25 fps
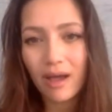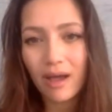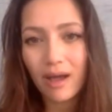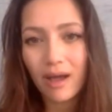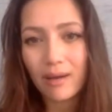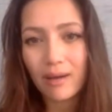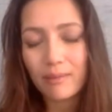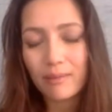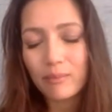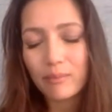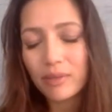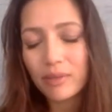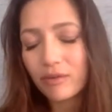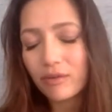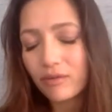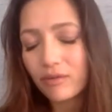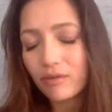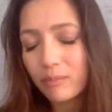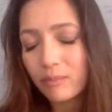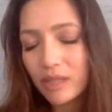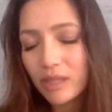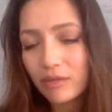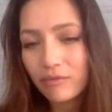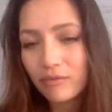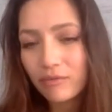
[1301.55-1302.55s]

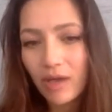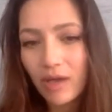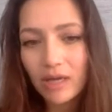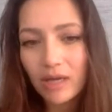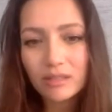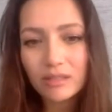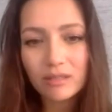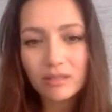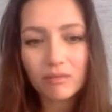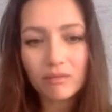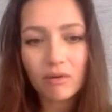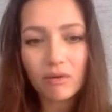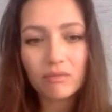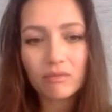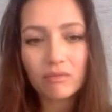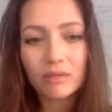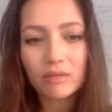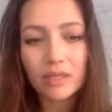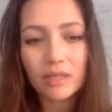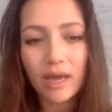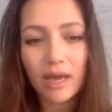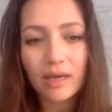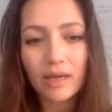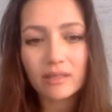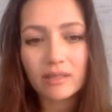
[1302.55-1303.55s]
But the fact alone
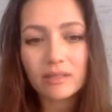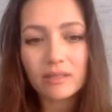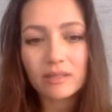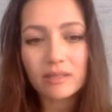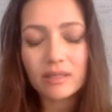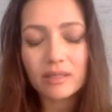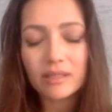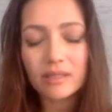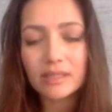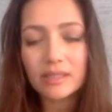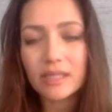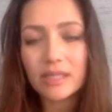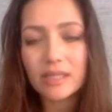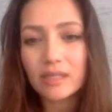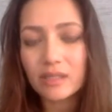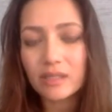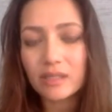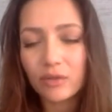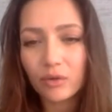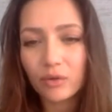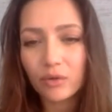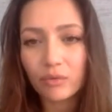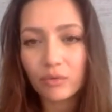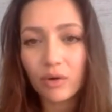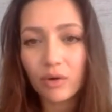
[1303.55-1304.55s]
that it says in
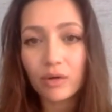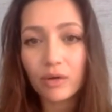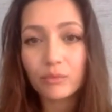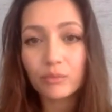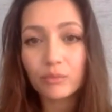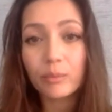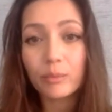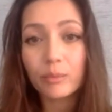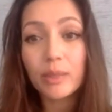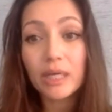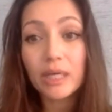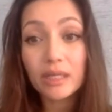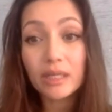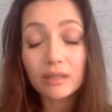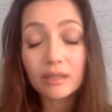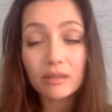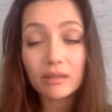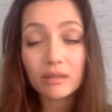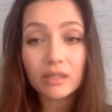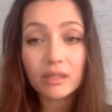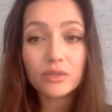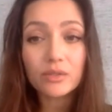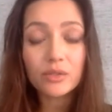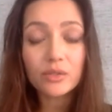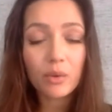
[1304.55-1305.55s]
the Quran
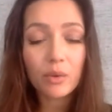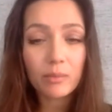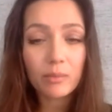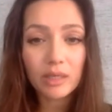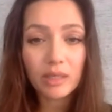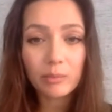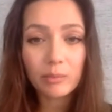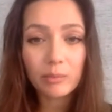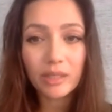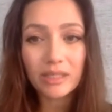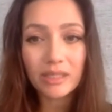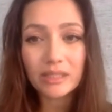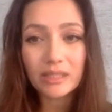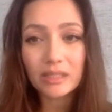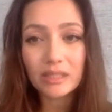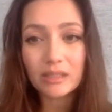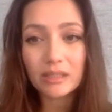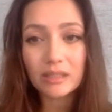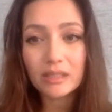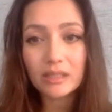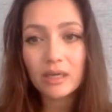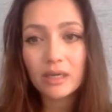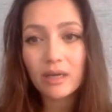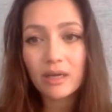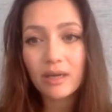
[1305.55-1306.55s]
repeatedly in so many
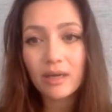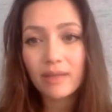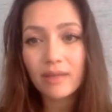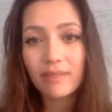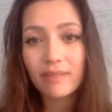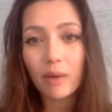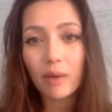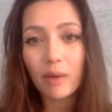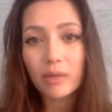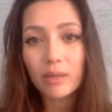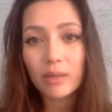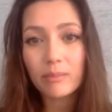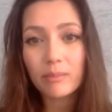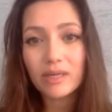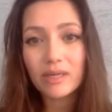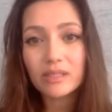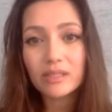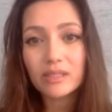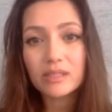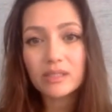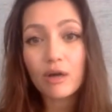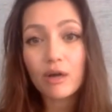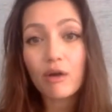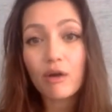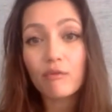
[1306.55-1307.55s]
places that we
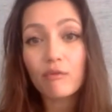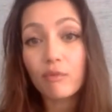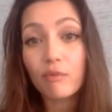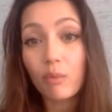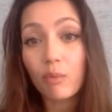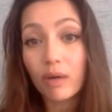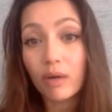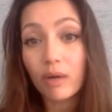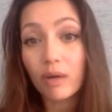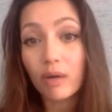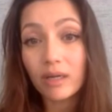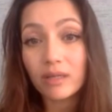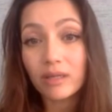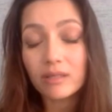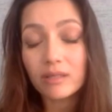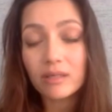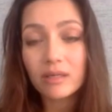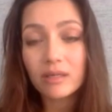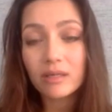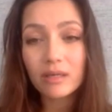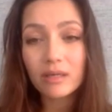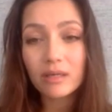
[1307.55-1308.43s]
must avoid